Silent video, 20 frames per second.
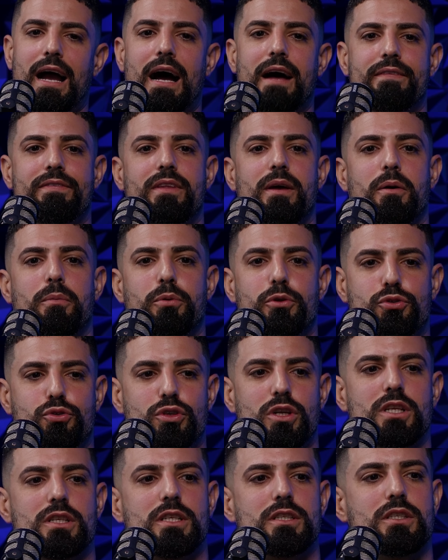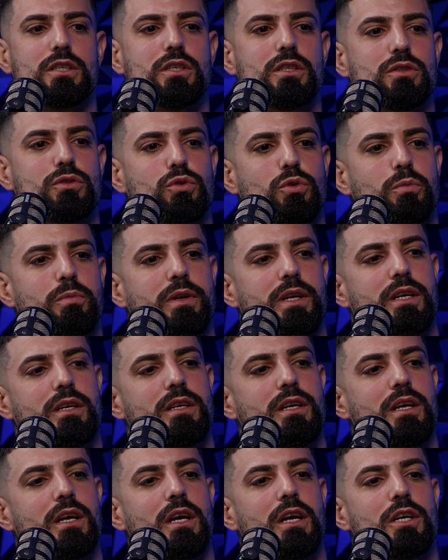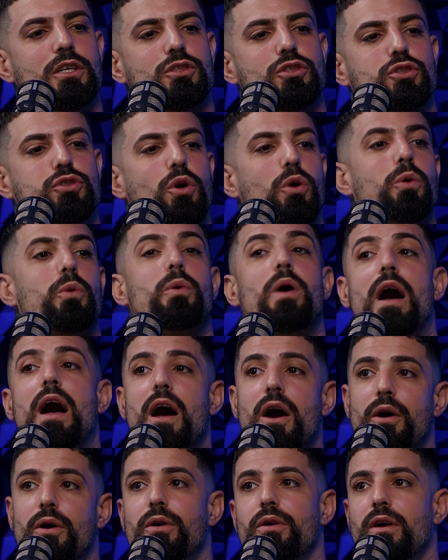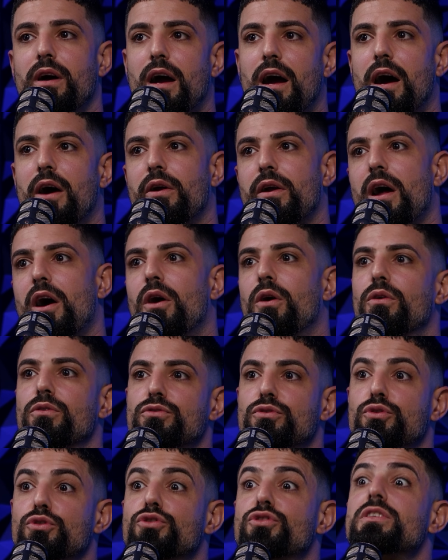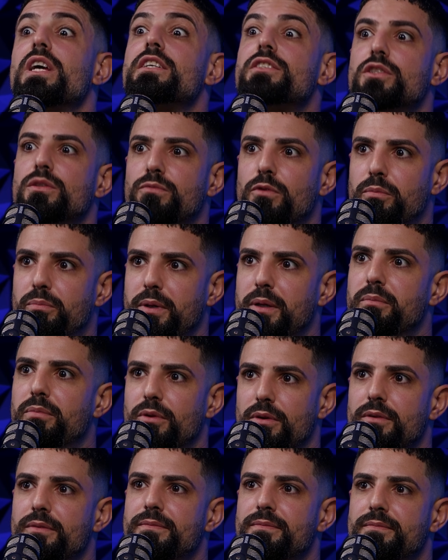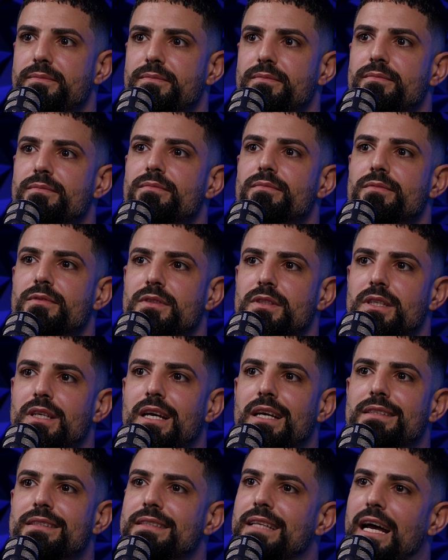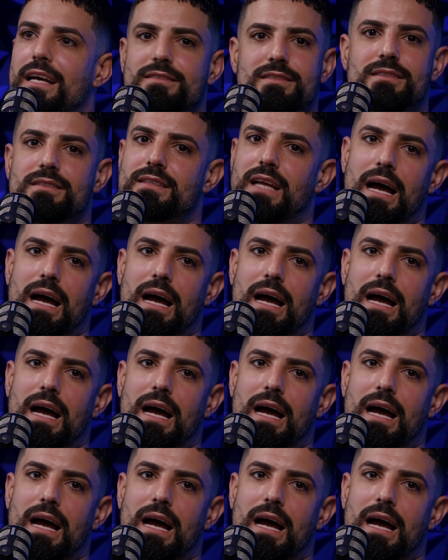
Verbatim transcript: and the opportunity to be surround around successful people. Mm-hmm. That's